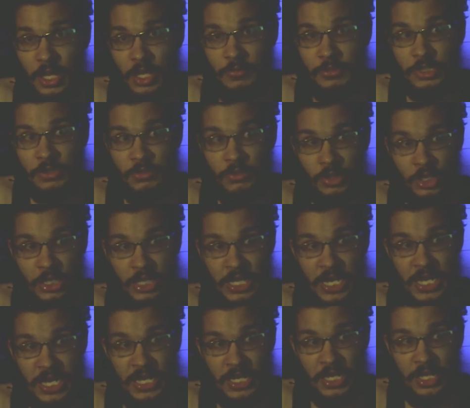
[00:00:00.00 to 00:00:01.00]
Just looking
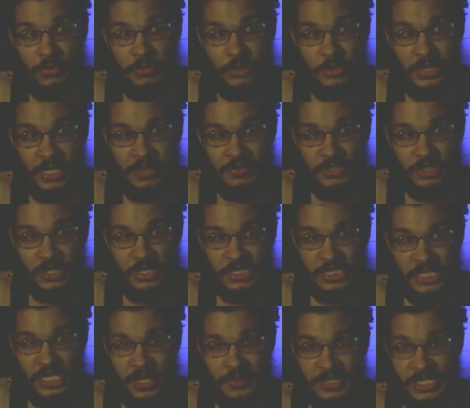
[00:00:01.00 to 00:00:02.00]
at it, looked like he was going to
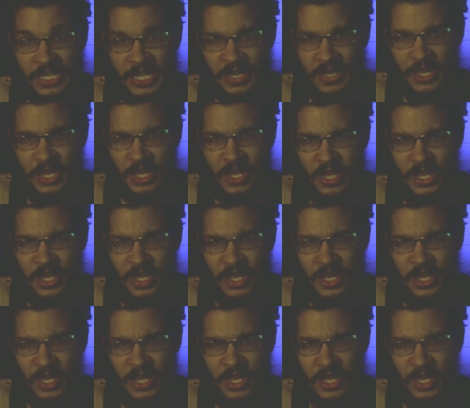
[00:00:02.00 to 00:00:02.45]
set up to hit